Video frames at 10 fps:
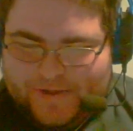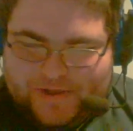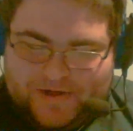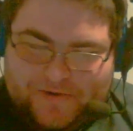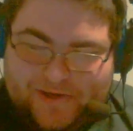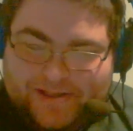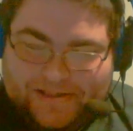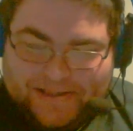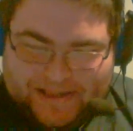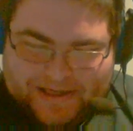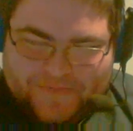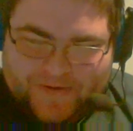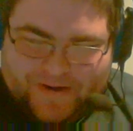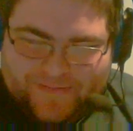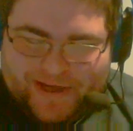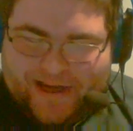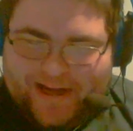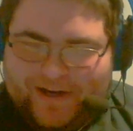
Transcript: as I would like to say Daniel Bryan, but yeah,